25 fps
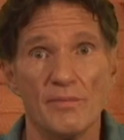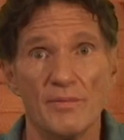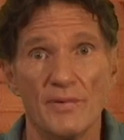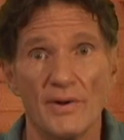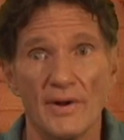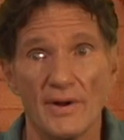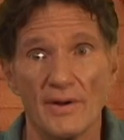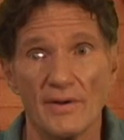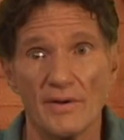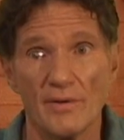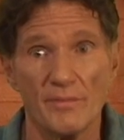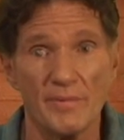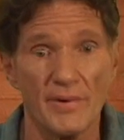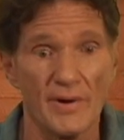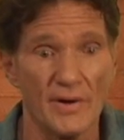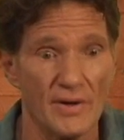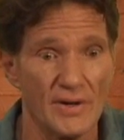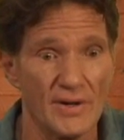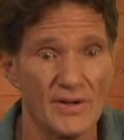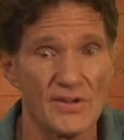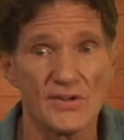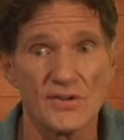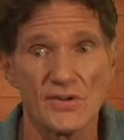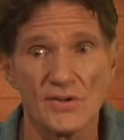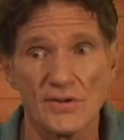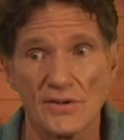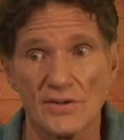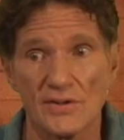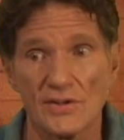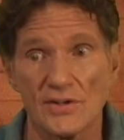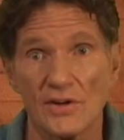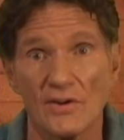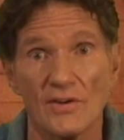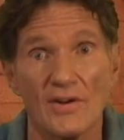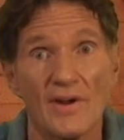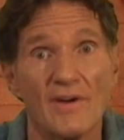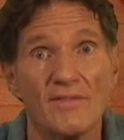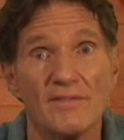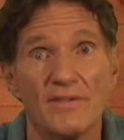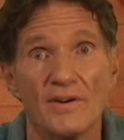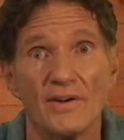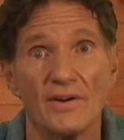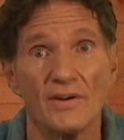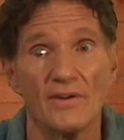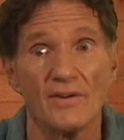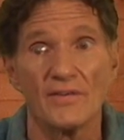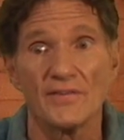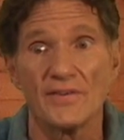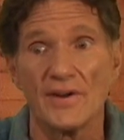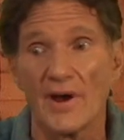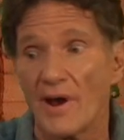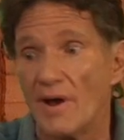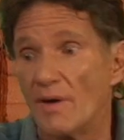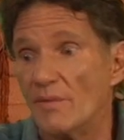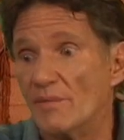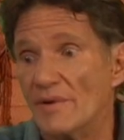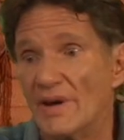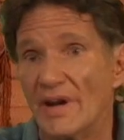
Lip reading: the parents still have a little time